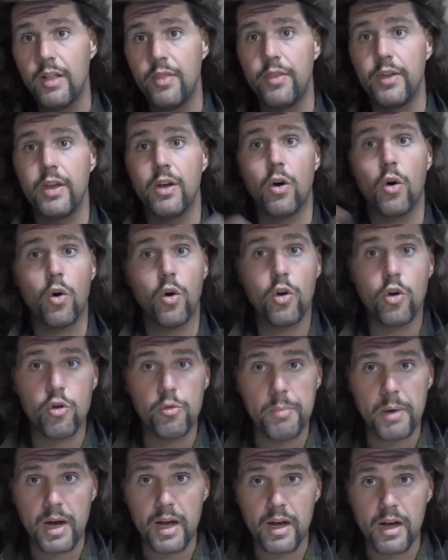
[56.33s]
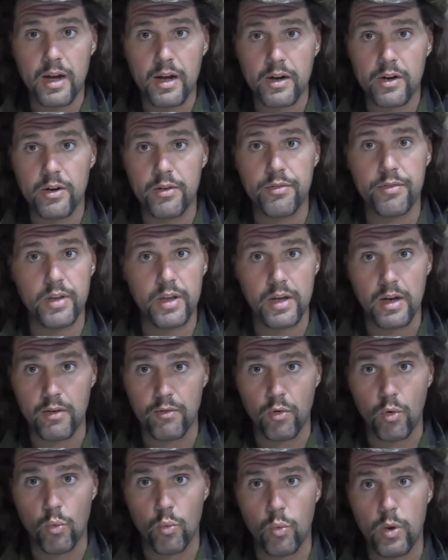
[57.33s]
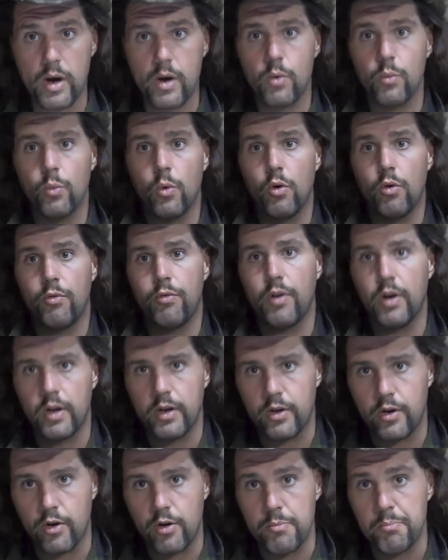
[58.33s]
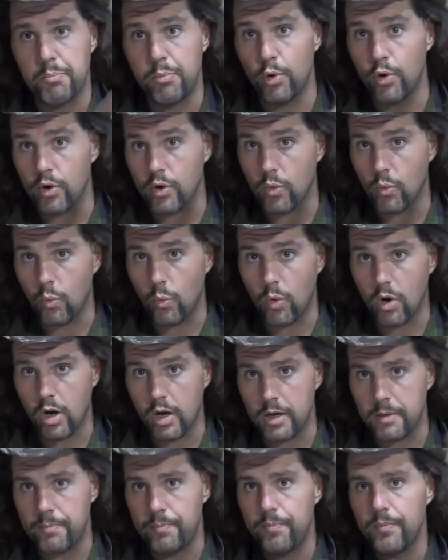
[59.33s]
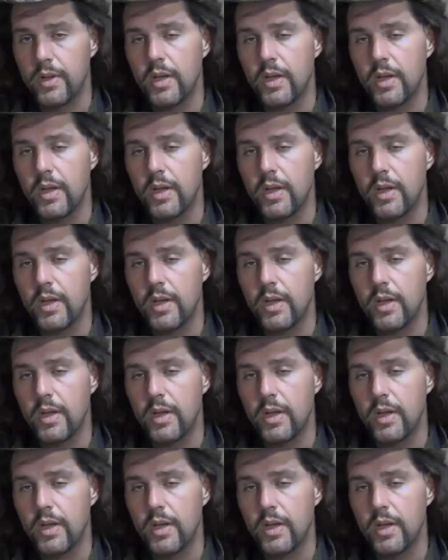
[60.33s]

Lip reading: the Autobiography of a Werewolf Hunter, Book 1.